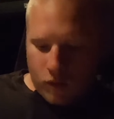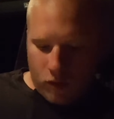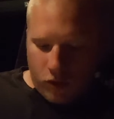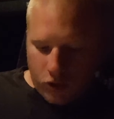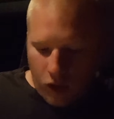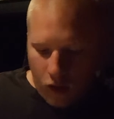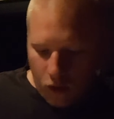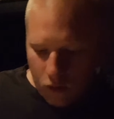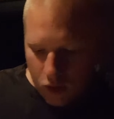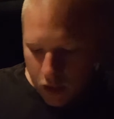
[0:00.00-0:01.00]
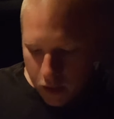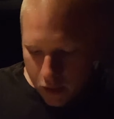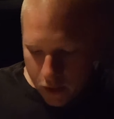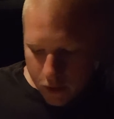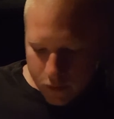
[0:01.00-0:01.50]
So,
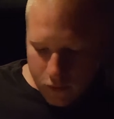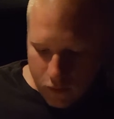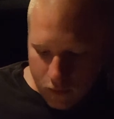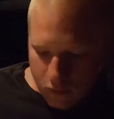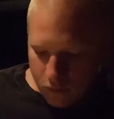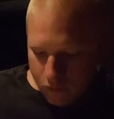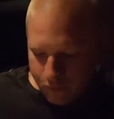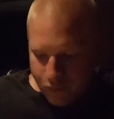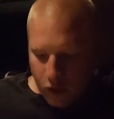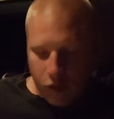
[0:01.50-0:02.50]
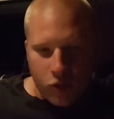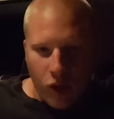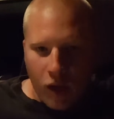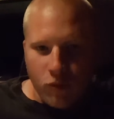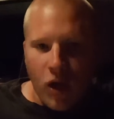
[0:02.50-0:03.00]
you know, the
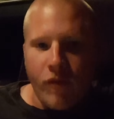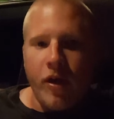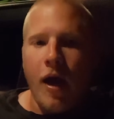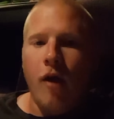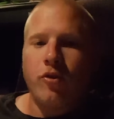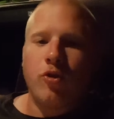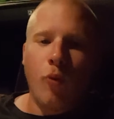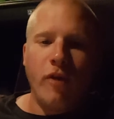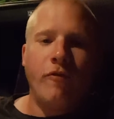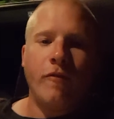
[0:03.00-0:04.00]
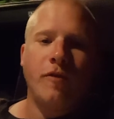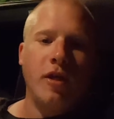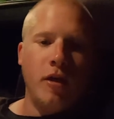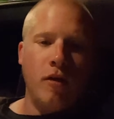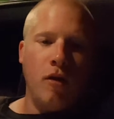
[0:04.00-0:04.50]
truck I'm driving now is a
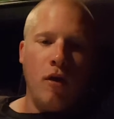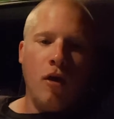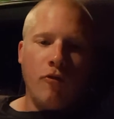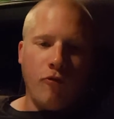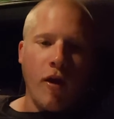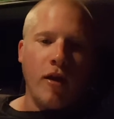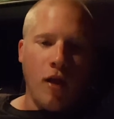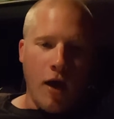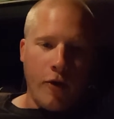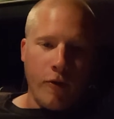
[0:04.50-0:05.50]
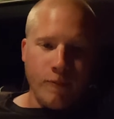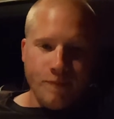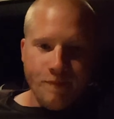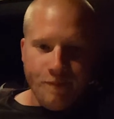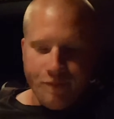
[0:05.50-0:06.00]
2015 Freightliner,
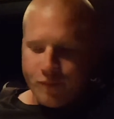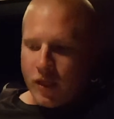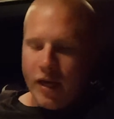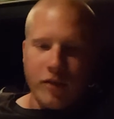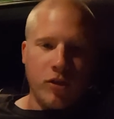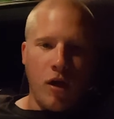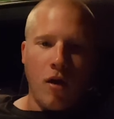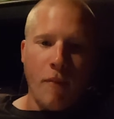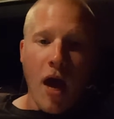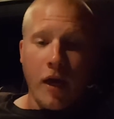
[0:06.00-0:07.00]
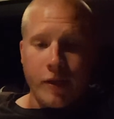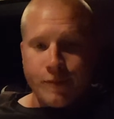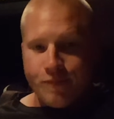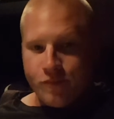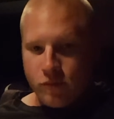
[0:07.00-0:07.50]
and it's an automatic.
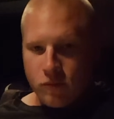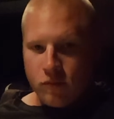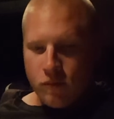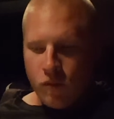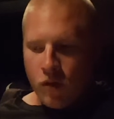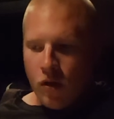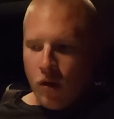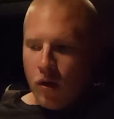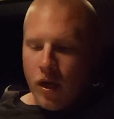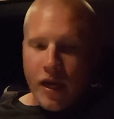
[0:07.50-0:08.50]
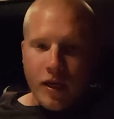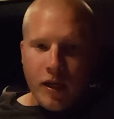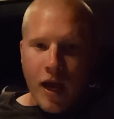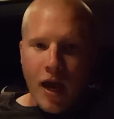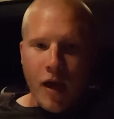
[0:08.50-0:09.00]
and it
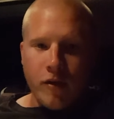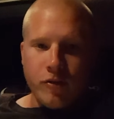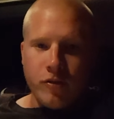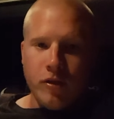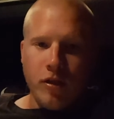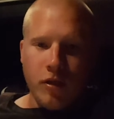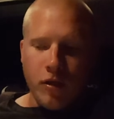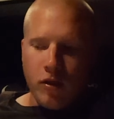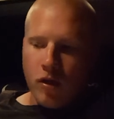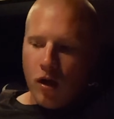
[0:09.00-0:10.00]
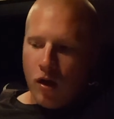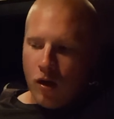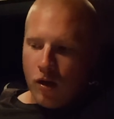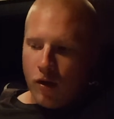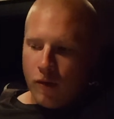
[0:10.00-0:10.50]
has
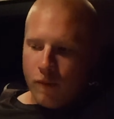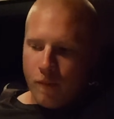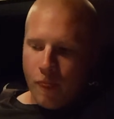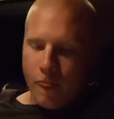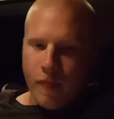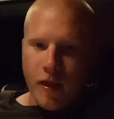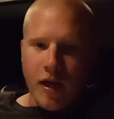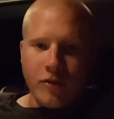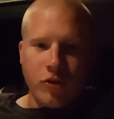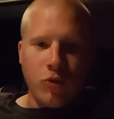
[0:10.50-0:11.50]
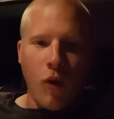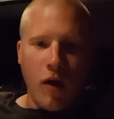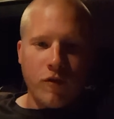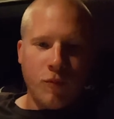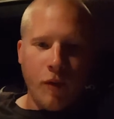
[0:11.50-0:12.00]
a
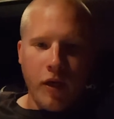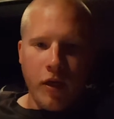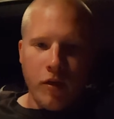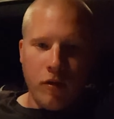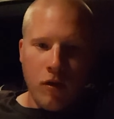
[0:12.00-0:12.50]
12-speed